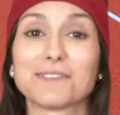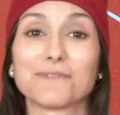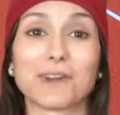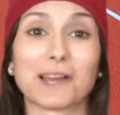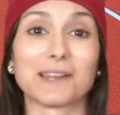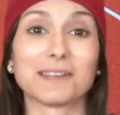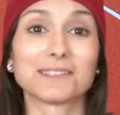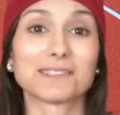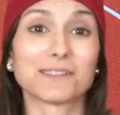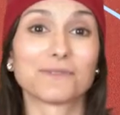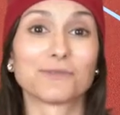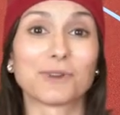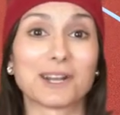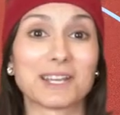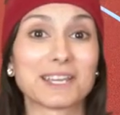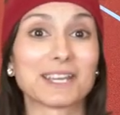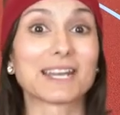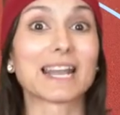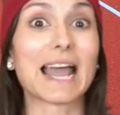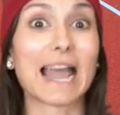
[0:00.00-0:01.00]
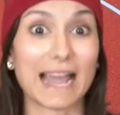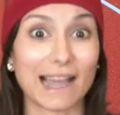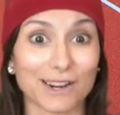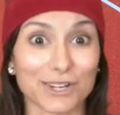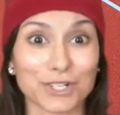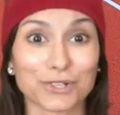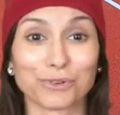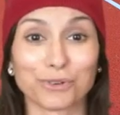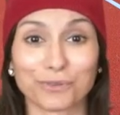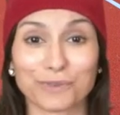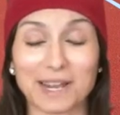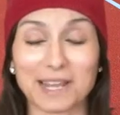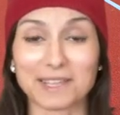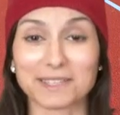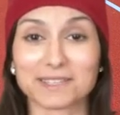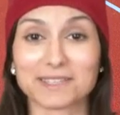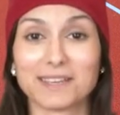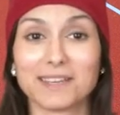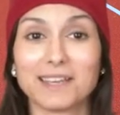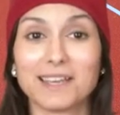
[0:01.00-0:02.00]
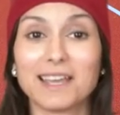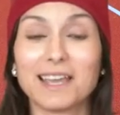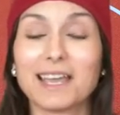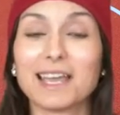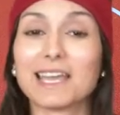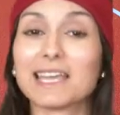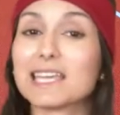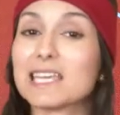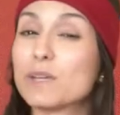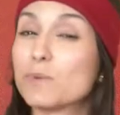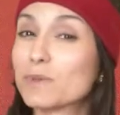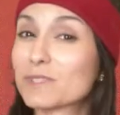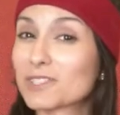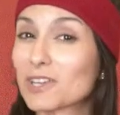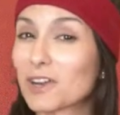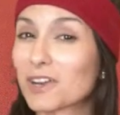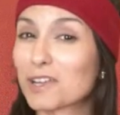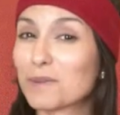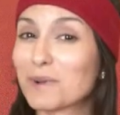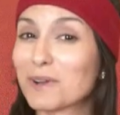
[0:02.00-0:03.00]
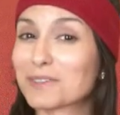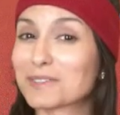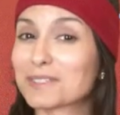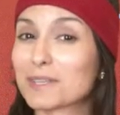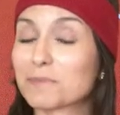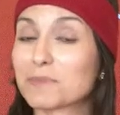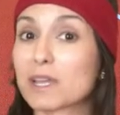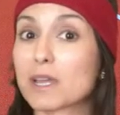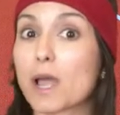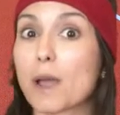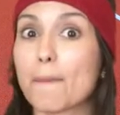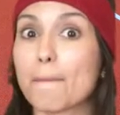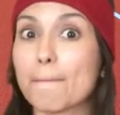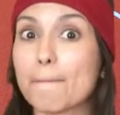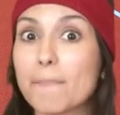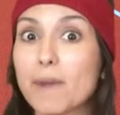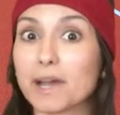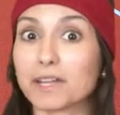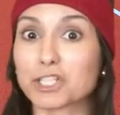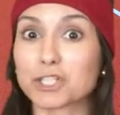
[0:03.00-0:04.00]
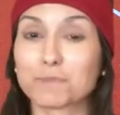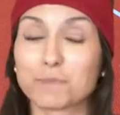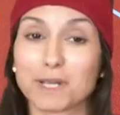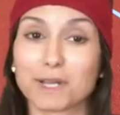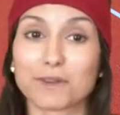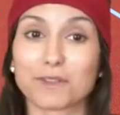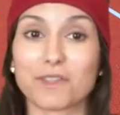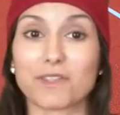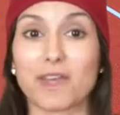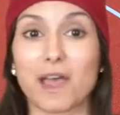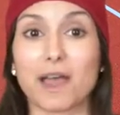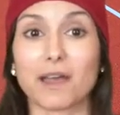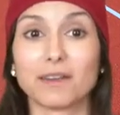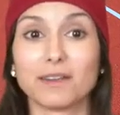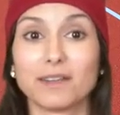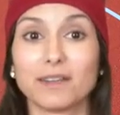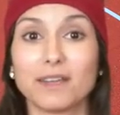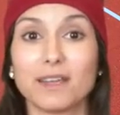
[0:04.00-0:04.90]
advice on running an actual race. He was talking about something much bigger than that.